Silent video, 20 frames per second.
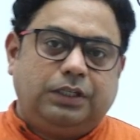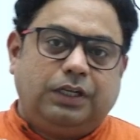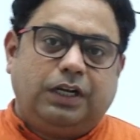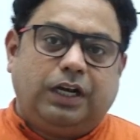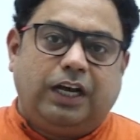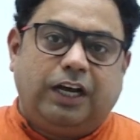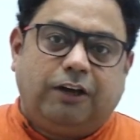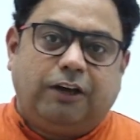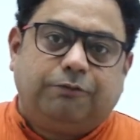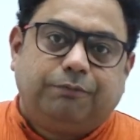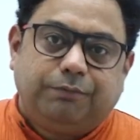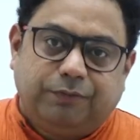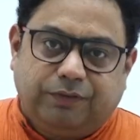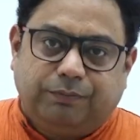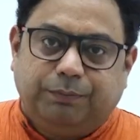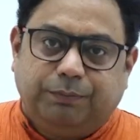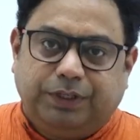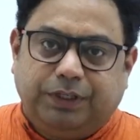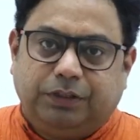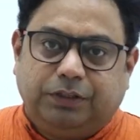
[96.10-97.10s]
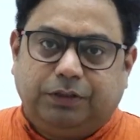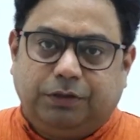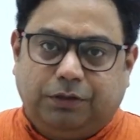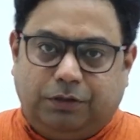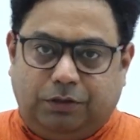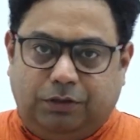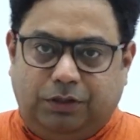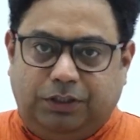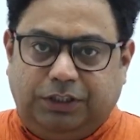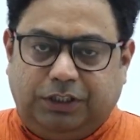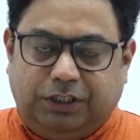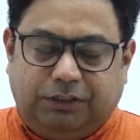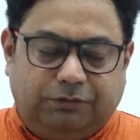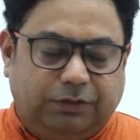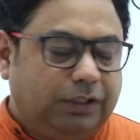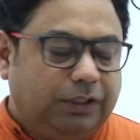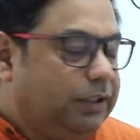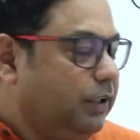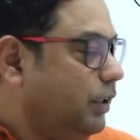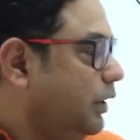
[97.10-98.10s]
have been thoroughly
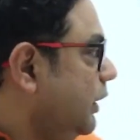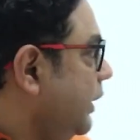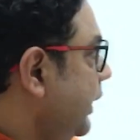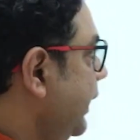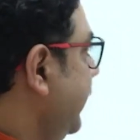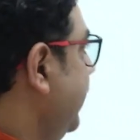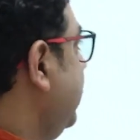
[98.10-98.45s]
covered, right?